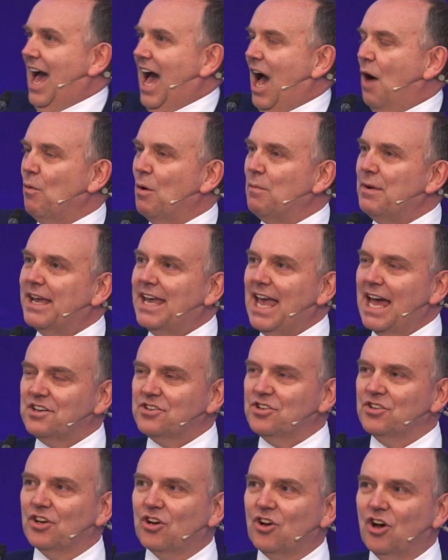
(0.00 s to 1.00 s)
And when we get
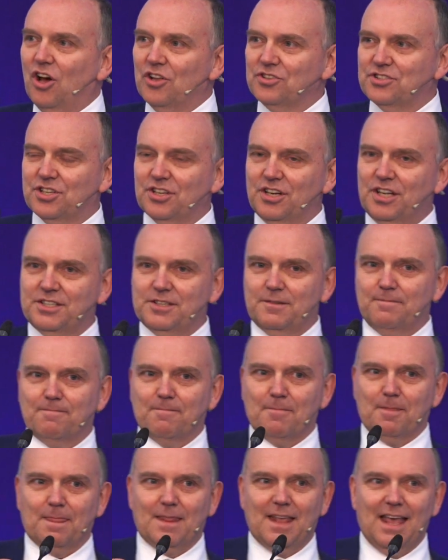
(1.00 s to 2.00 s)
to the consulate,
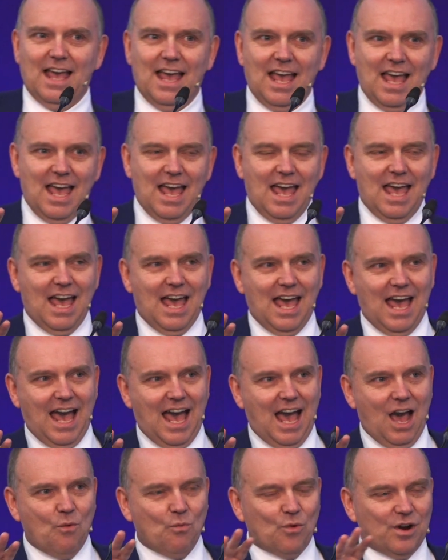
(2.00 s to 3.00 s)

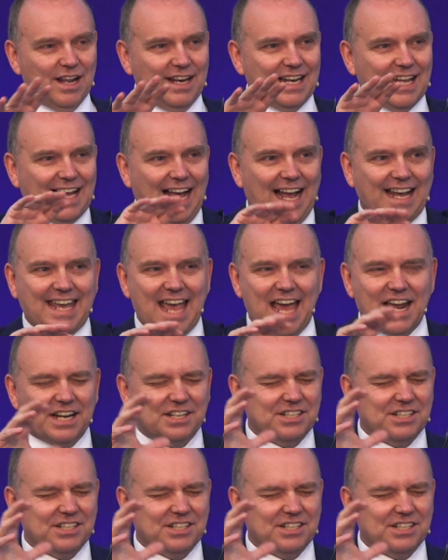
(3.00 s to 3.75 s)
we're in, again,